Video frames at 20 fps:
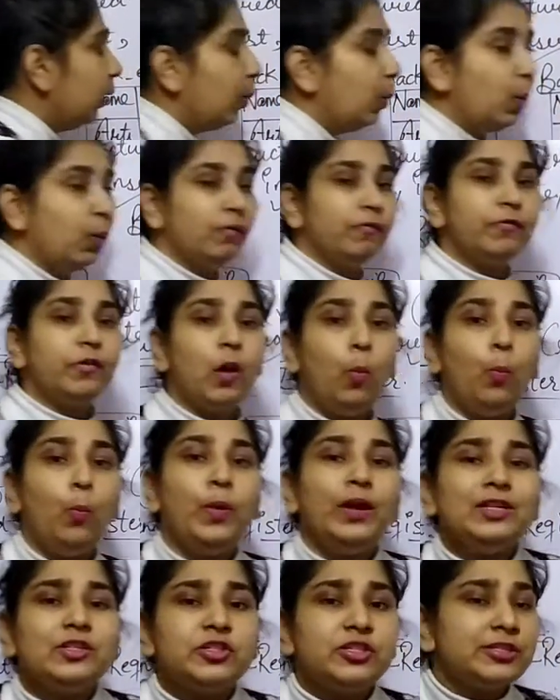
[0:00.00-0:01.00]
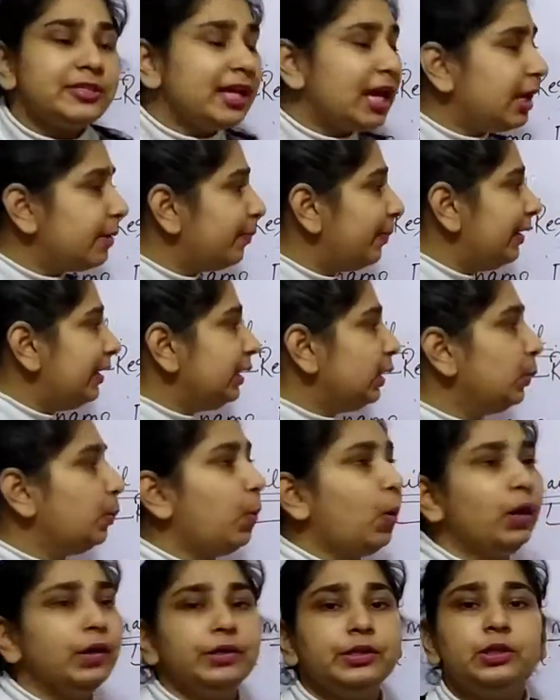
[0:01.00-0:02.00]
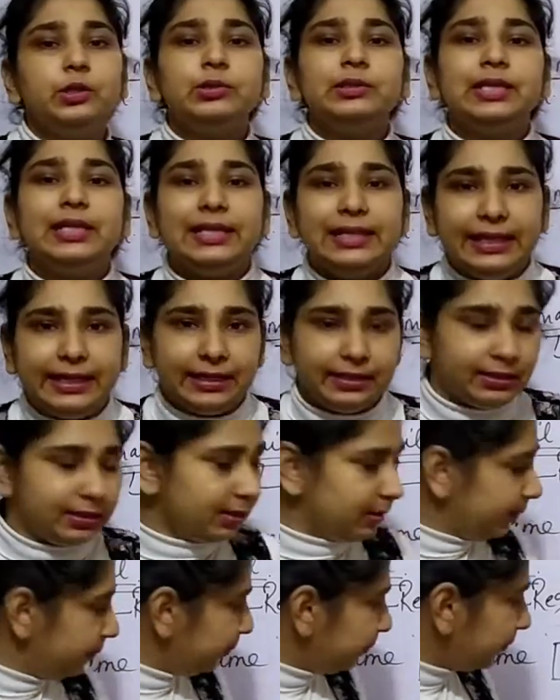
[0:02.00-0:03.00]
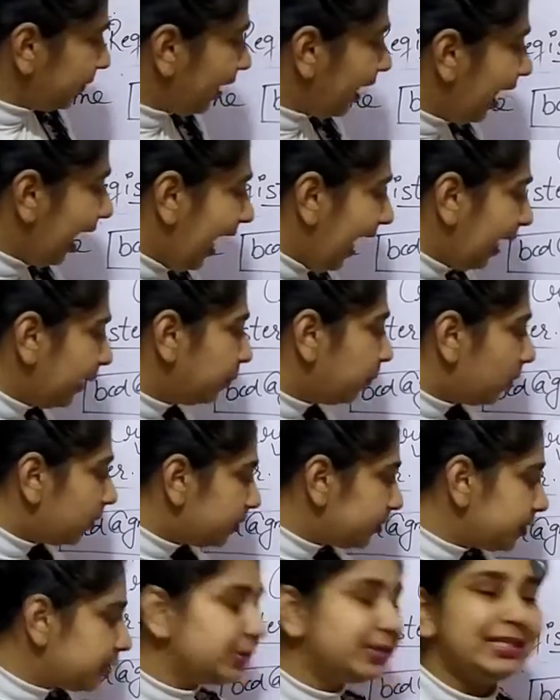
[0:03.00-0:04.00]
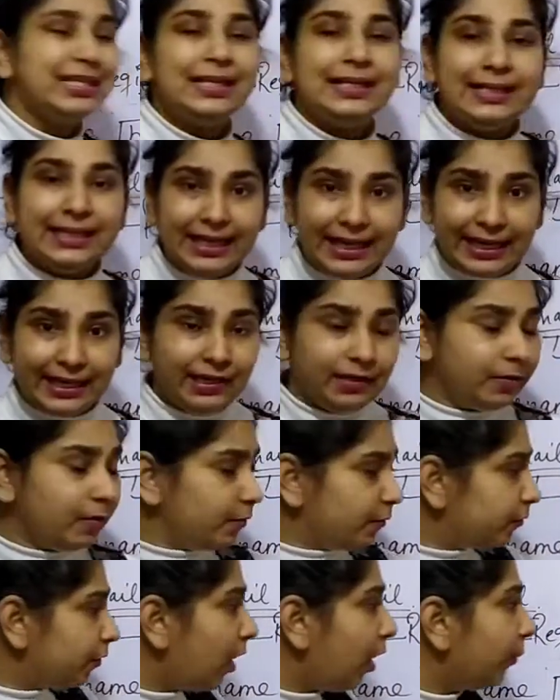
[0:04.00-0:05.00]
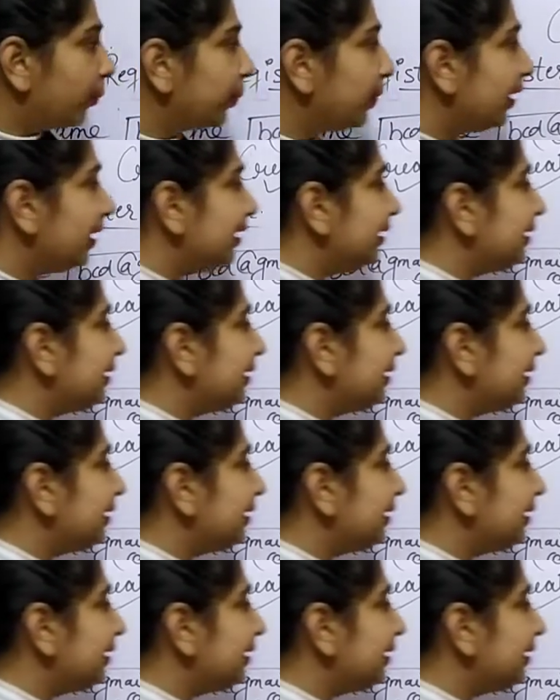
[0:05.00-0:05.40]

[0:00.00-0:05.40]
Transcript: From which table you want to delete? I want to delete from the